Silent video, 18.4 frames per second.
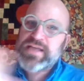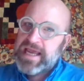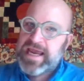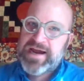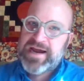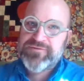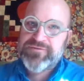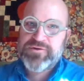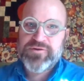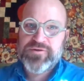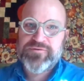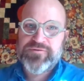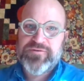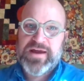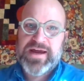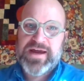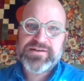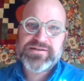after the
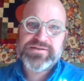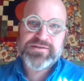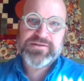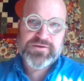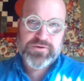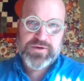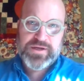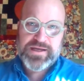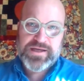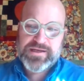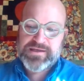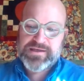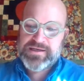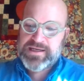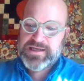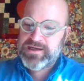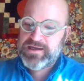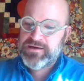fact, go ahead and
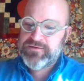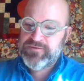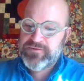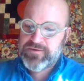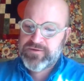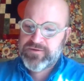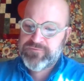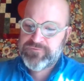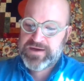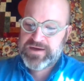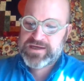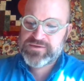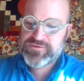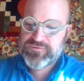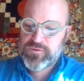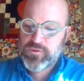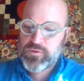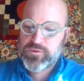hit
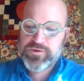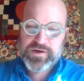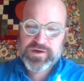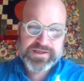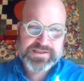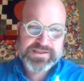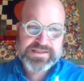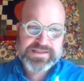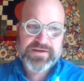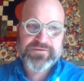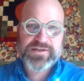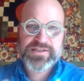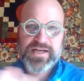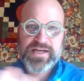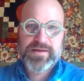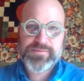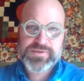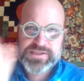fast forward like 7
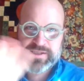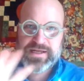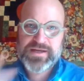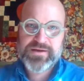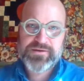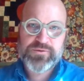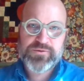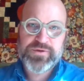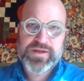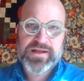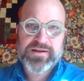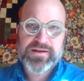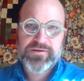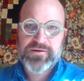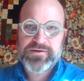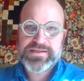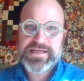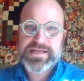times to get through that
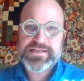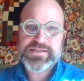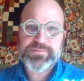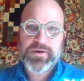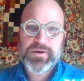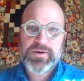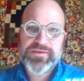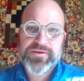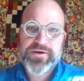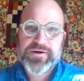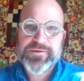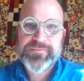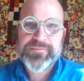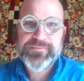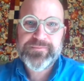little dead spot there.